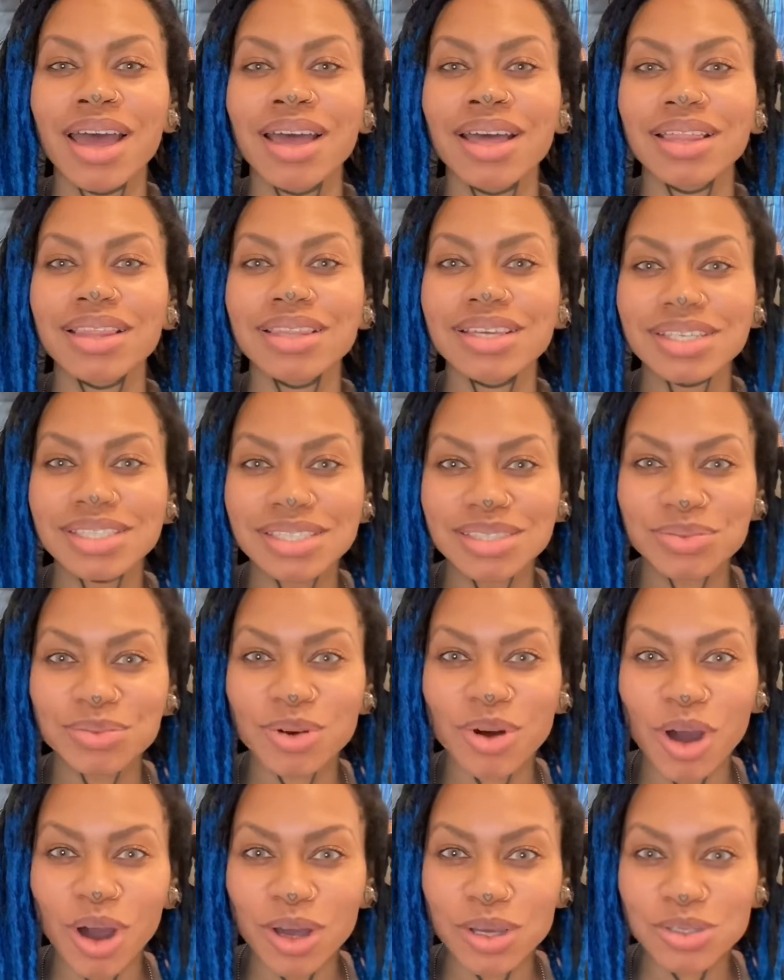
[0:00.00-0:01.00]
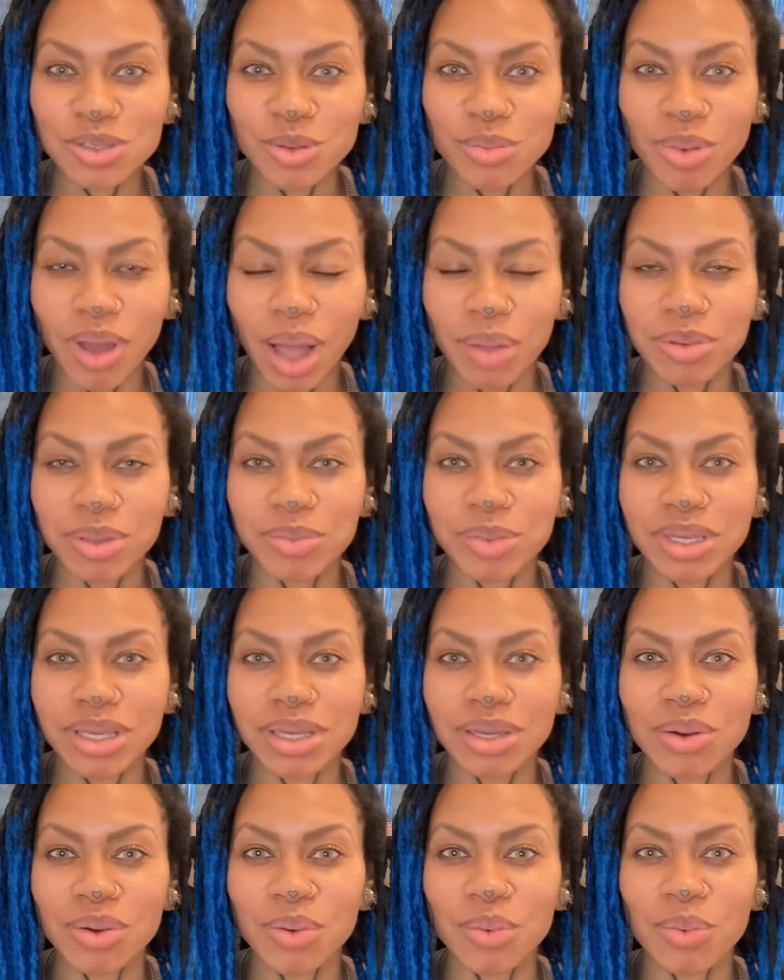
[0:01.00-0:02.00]
This will also probably
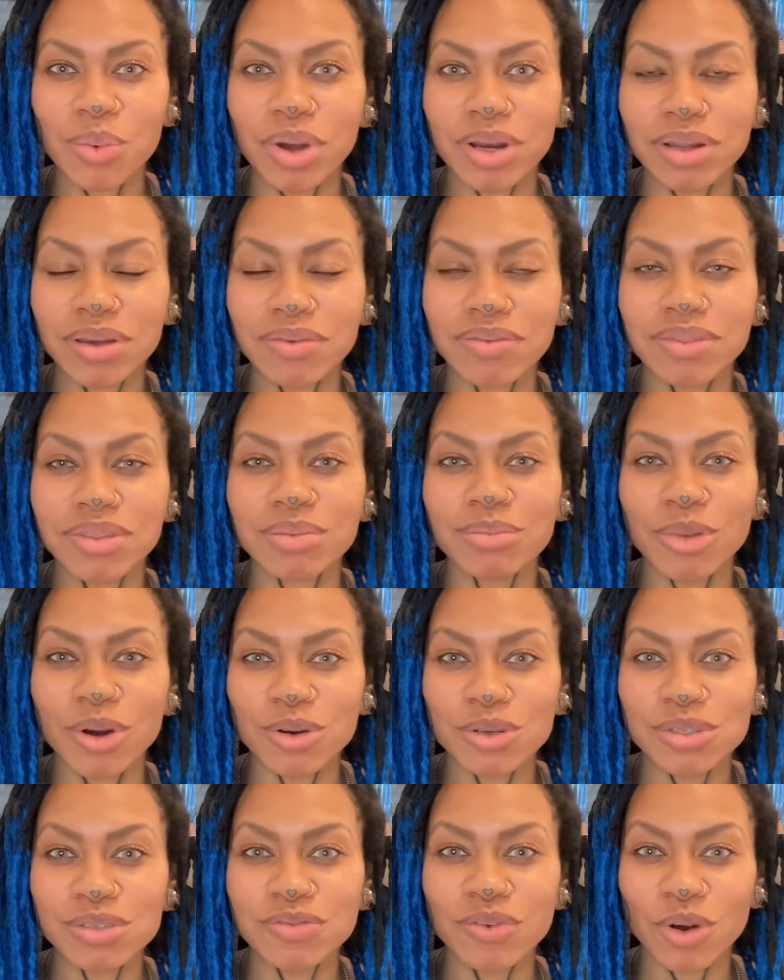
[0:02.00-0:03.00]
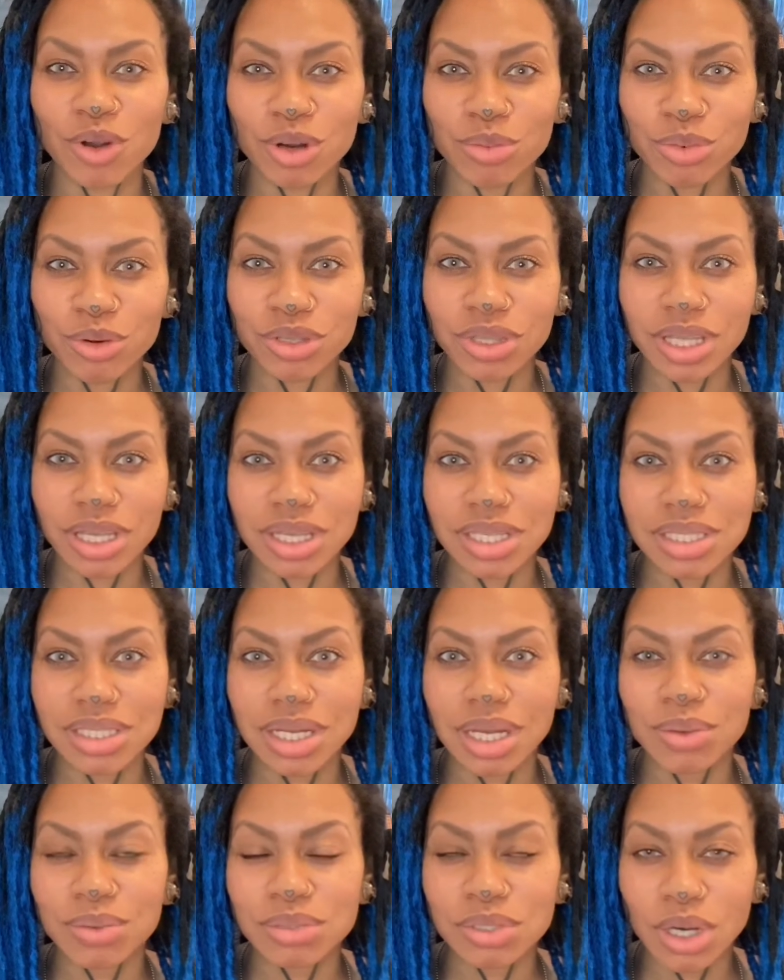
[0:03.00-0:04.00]
be one of the most vulnerable things that
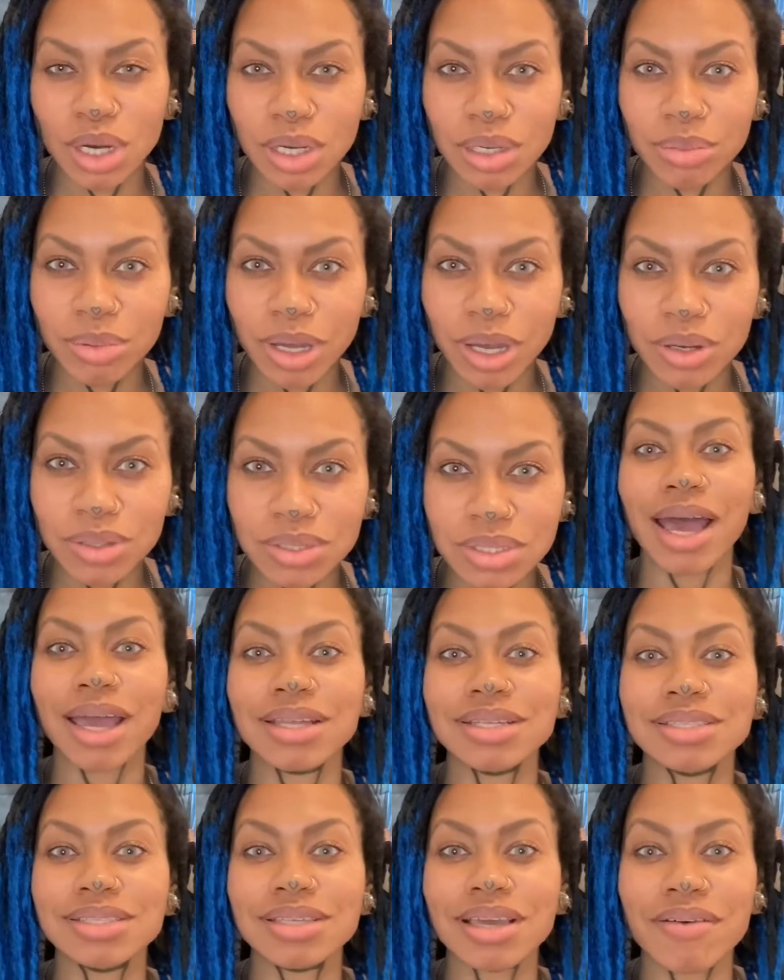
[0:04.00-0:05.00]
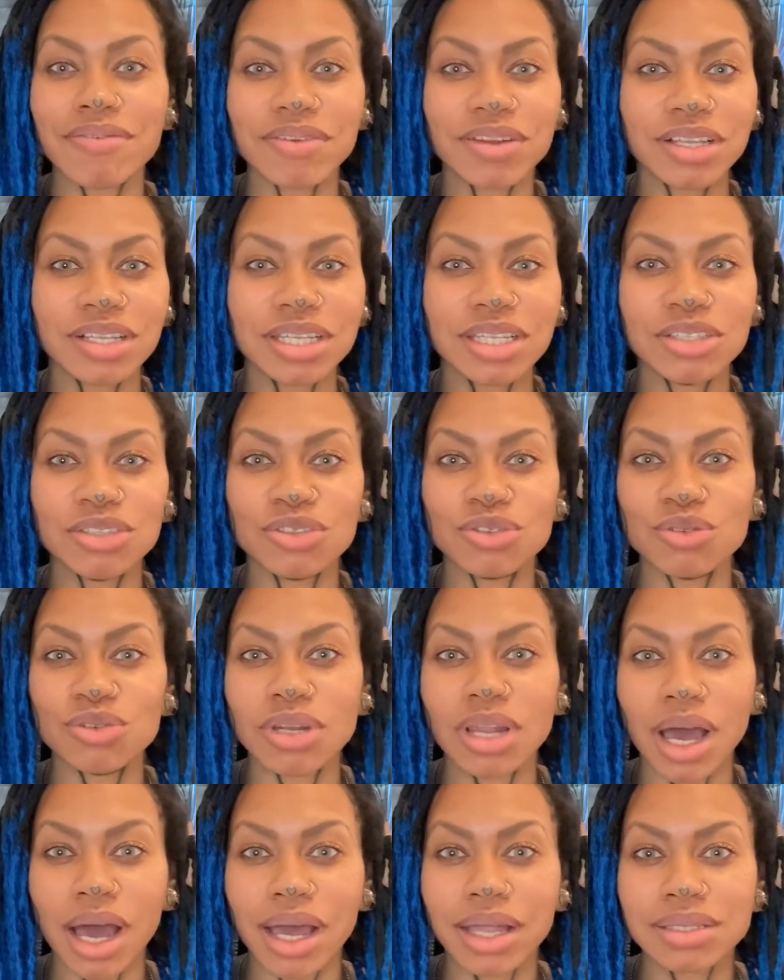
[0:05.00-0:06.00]
I will talk about. I definitely do
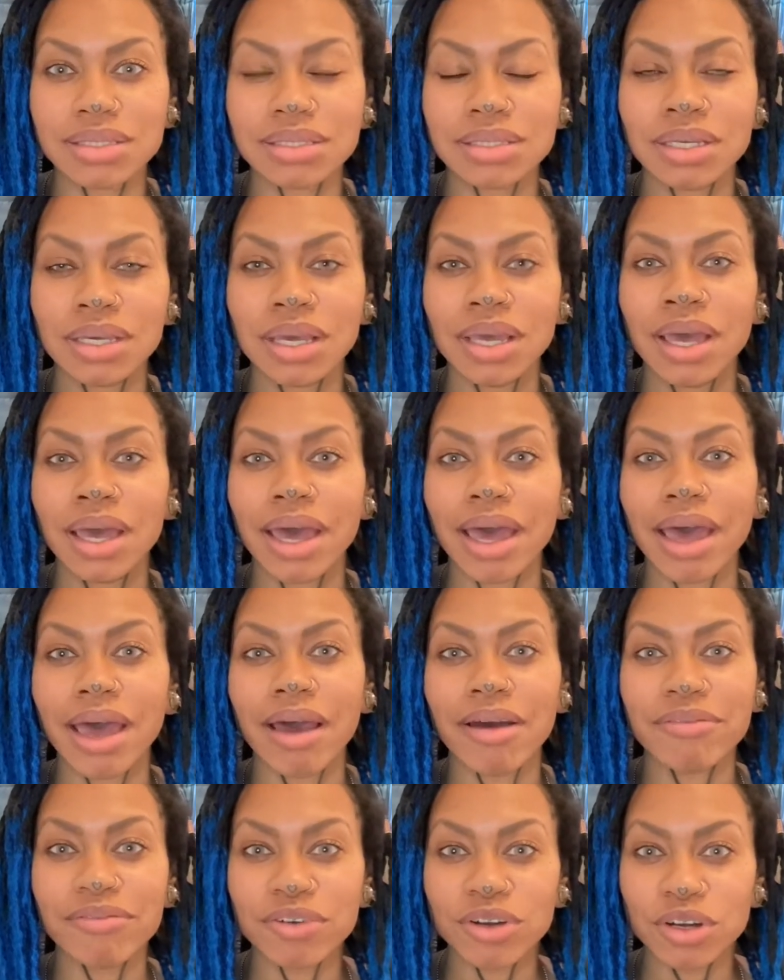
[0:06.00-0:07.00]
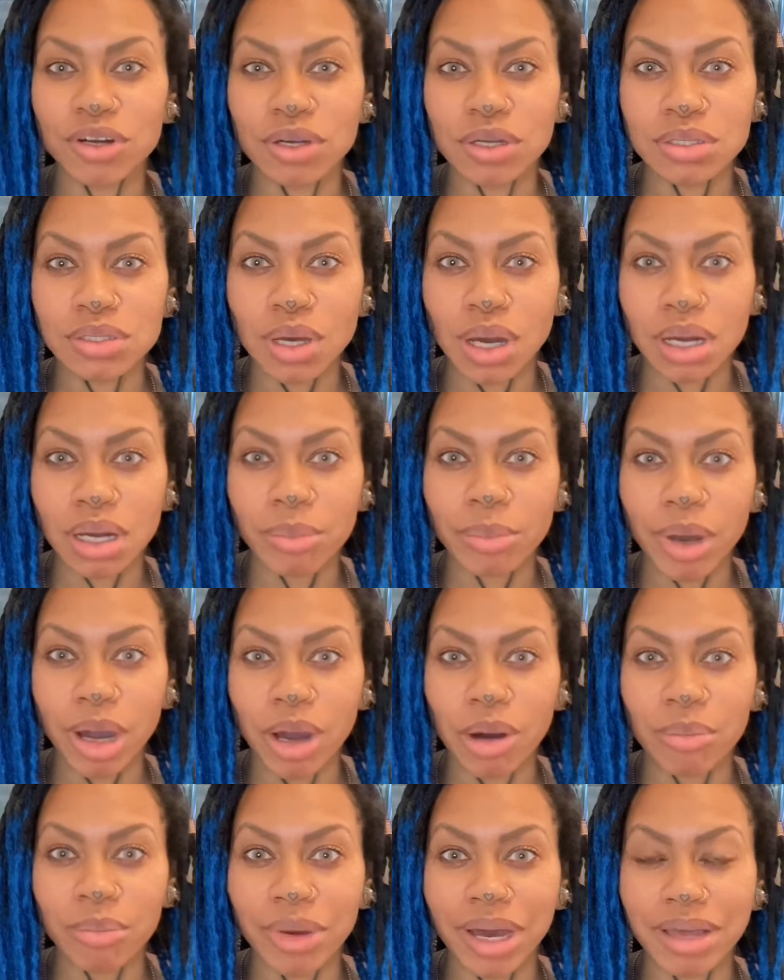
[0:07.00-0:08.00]
not ever talk
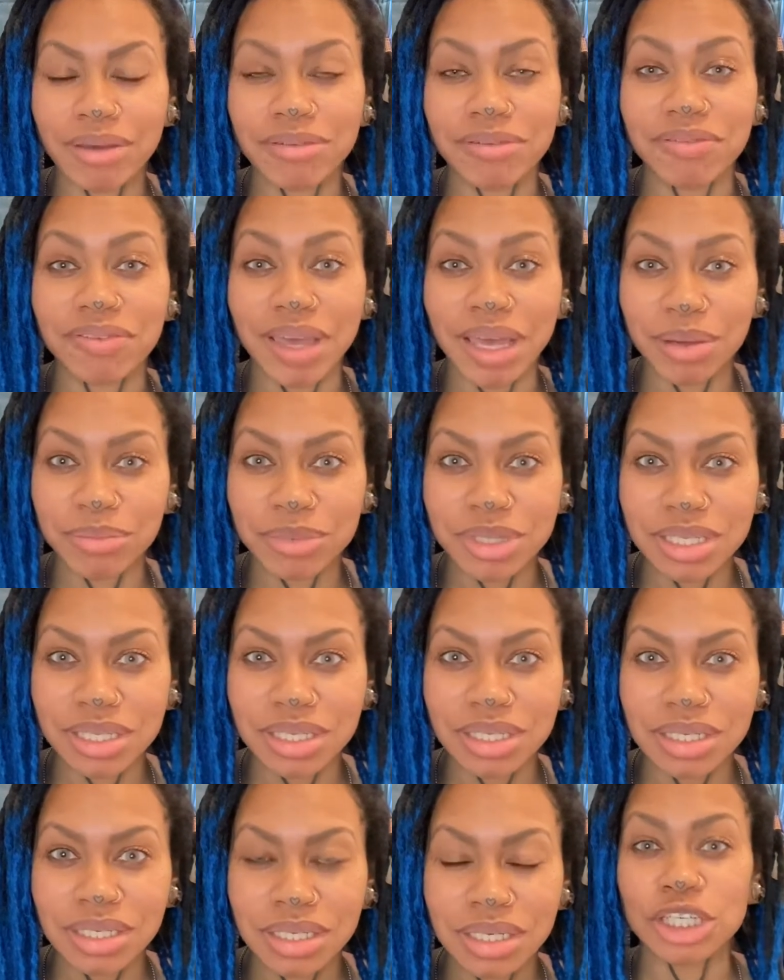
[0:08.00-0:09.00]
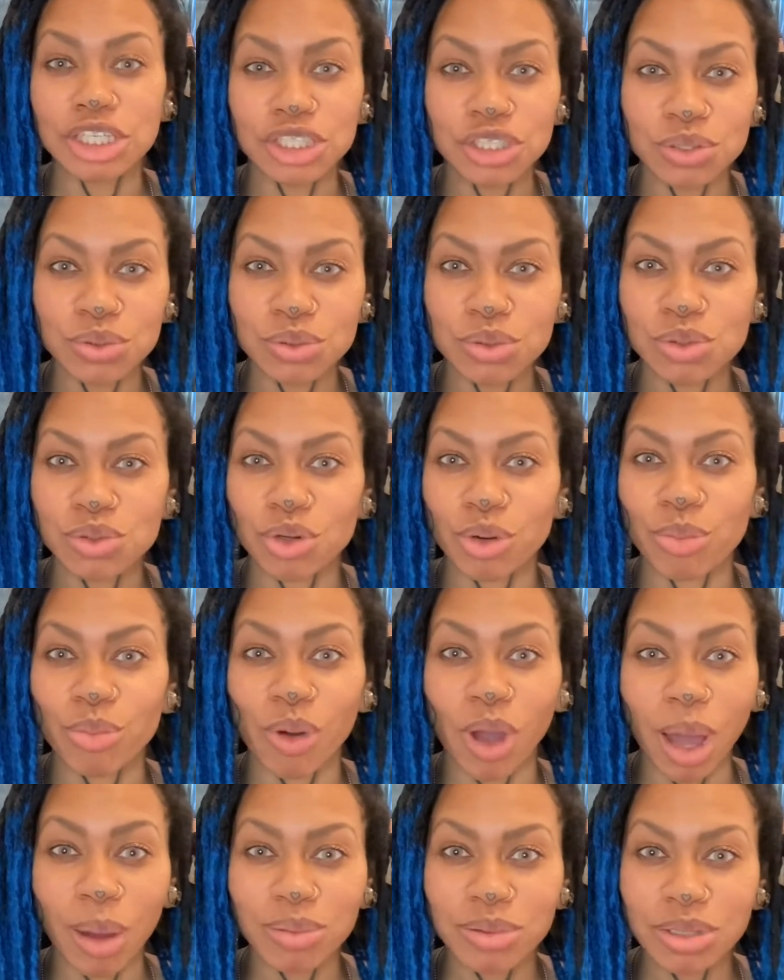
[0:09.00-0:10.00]
about my family issues or
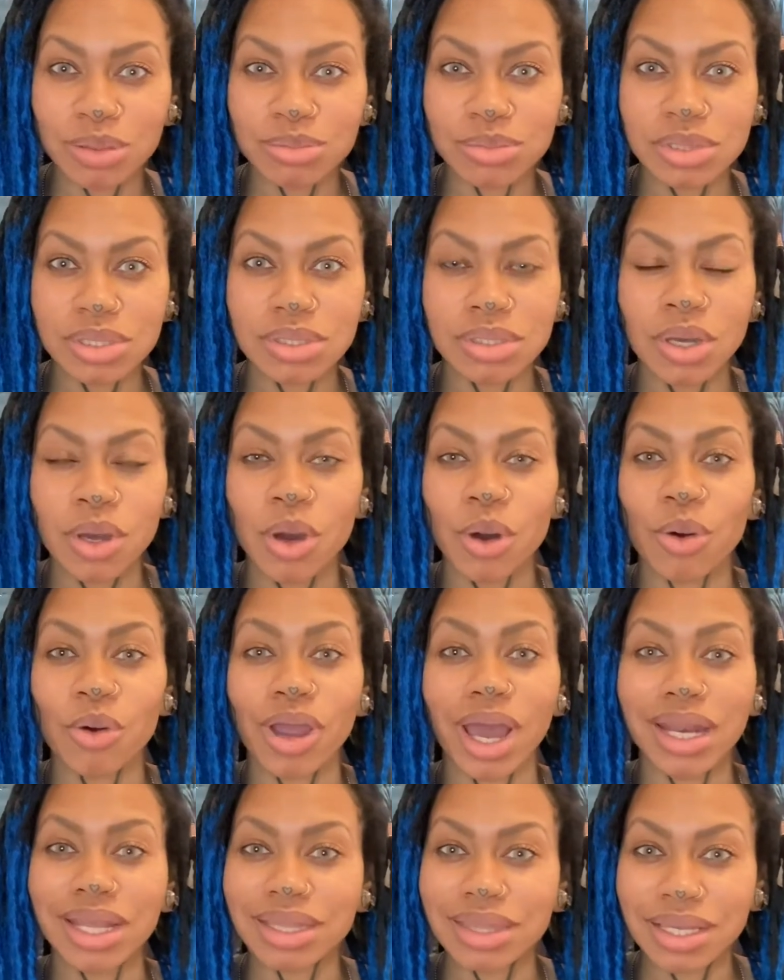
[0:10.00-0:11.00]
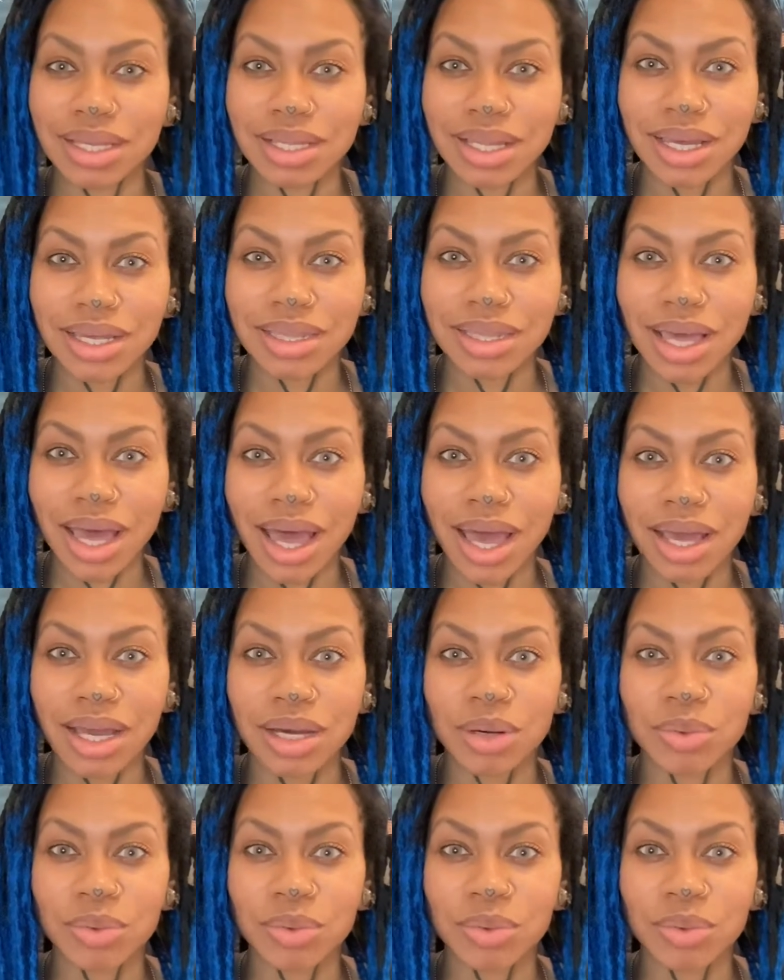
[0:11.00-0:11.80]
problems or anything like that.